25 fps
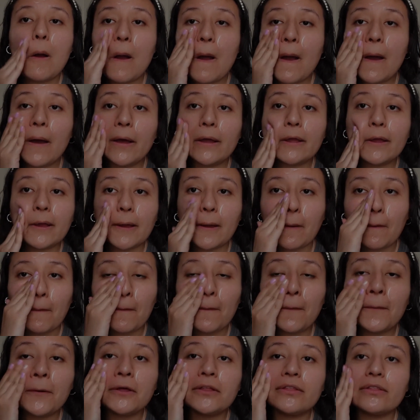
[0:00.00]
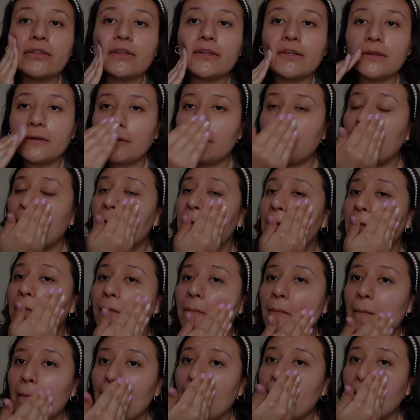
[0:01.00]
I get oily
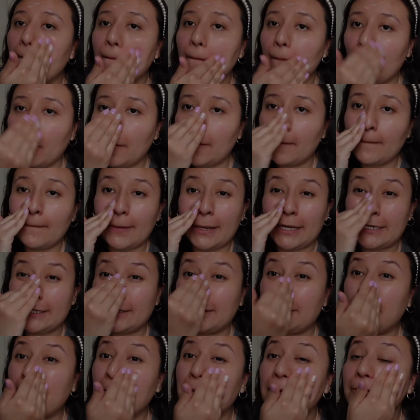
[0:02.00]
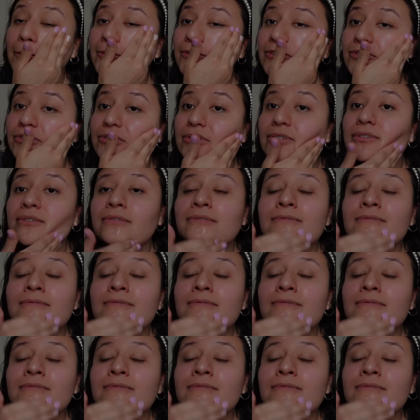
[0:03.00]
on my nose.